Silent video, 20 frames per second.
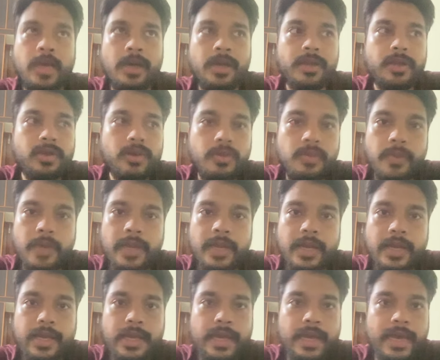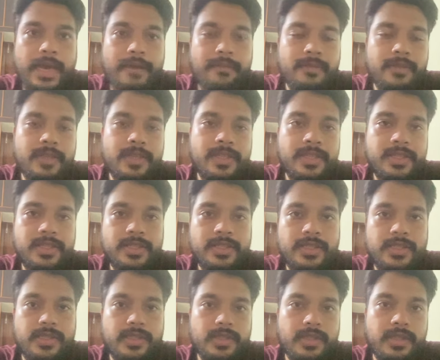when I have
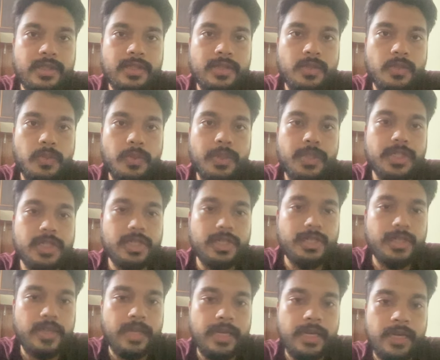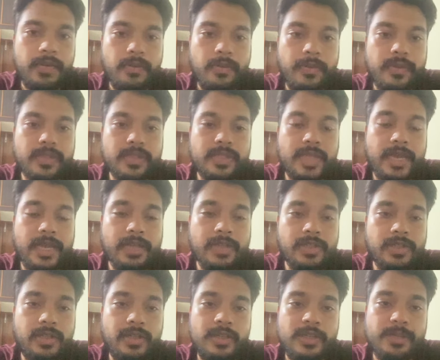this widget, right, which is
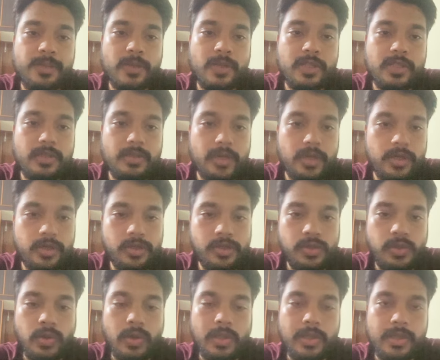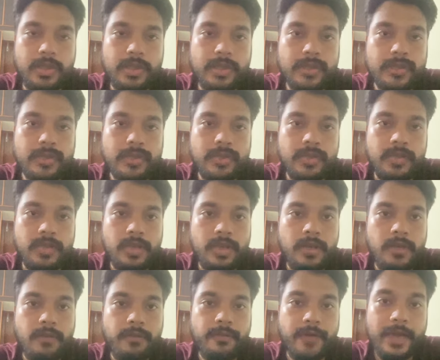actually responsible to show all these
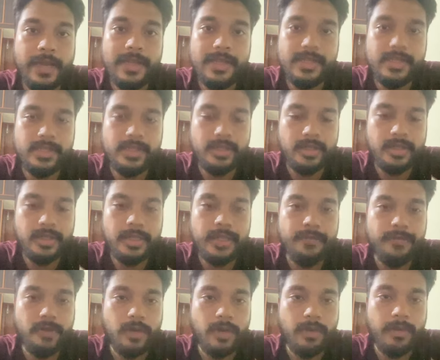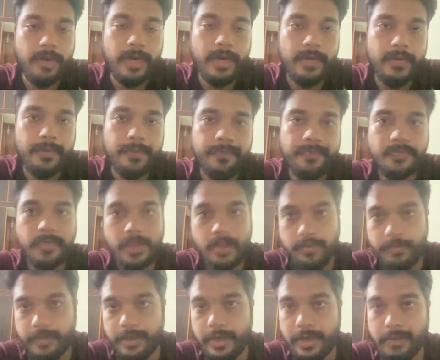files in a tree format,
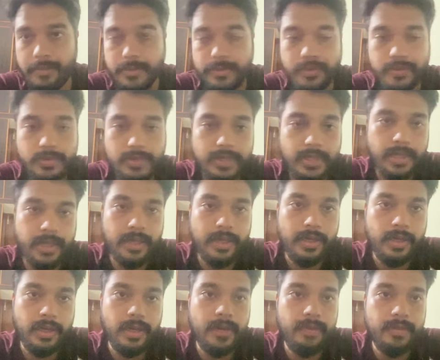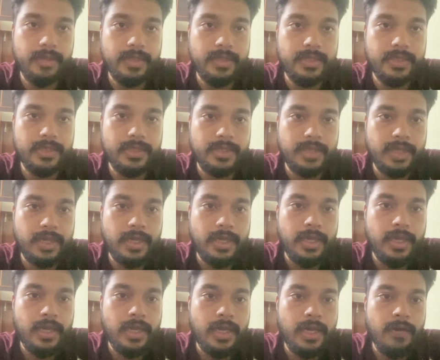where I'm using this
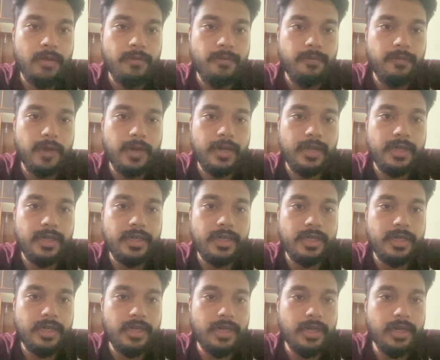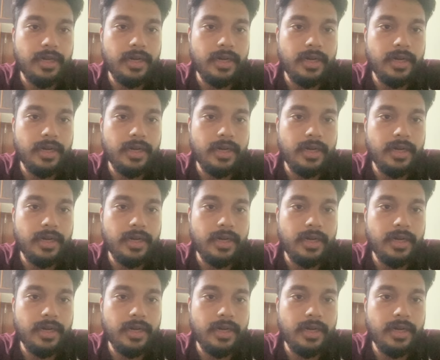Flutter